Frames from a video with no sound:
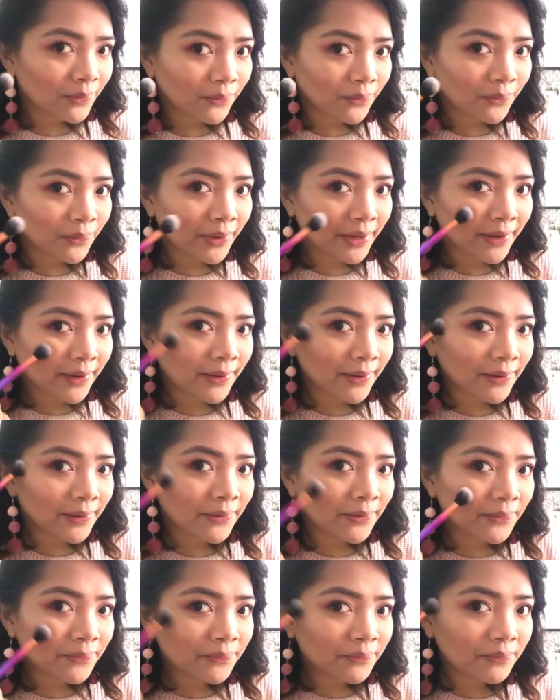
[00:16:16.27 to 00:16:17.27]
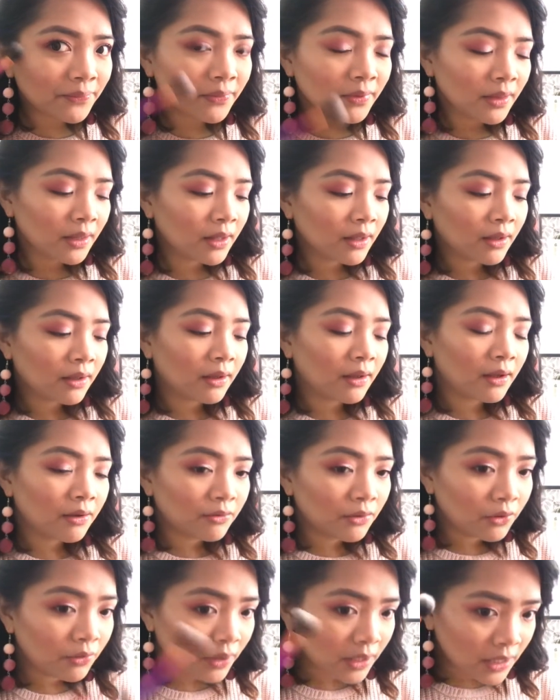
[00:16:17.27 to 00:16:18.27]
Well,
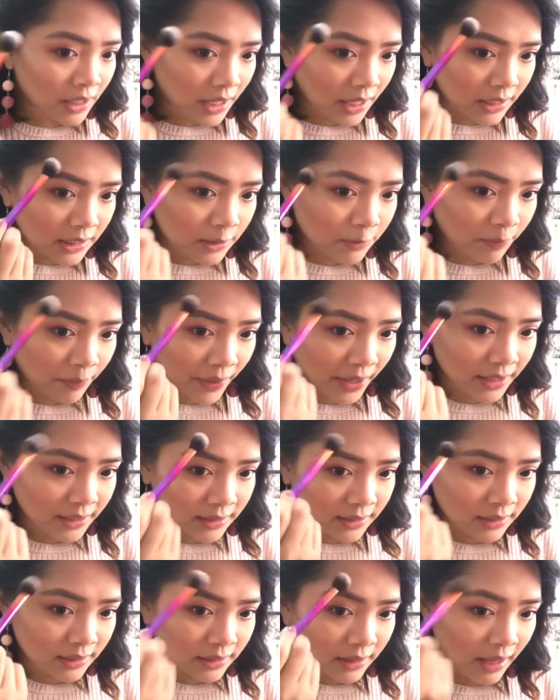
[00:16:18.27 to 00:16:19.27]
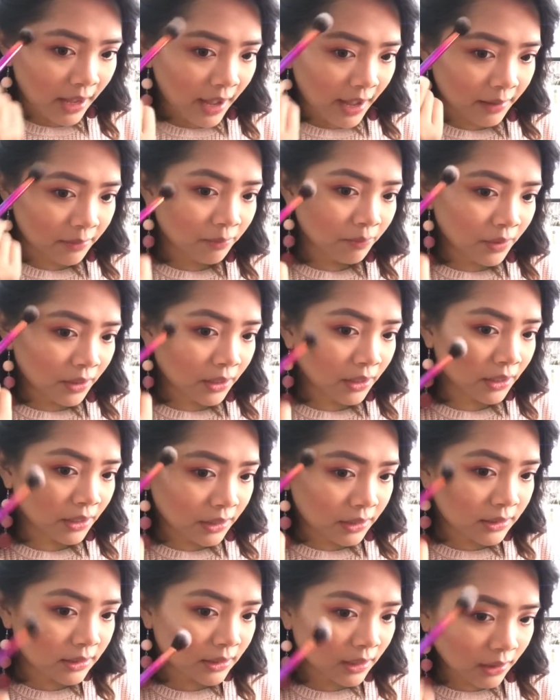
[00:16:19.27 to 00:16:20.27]
already expected that
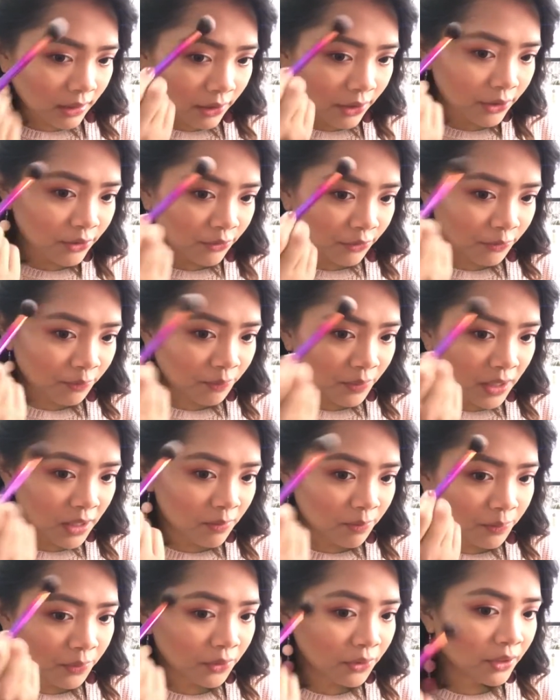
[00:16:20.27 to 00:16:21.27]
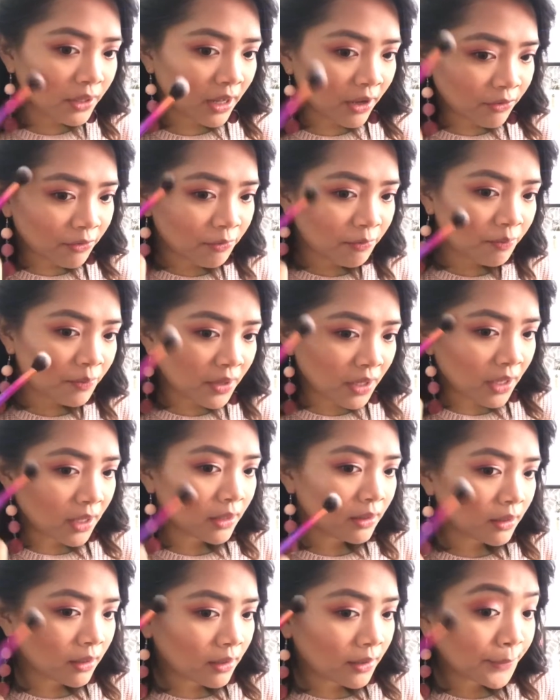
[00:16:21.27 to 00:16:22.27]
because a lot of people have
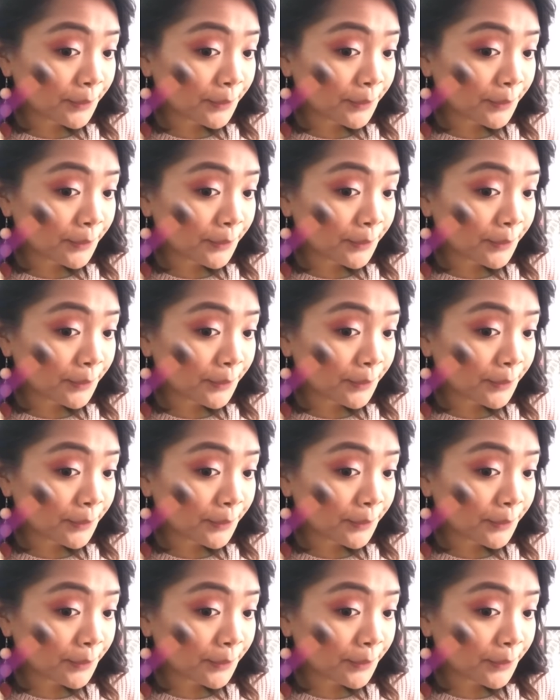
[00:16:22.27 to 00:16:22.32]
been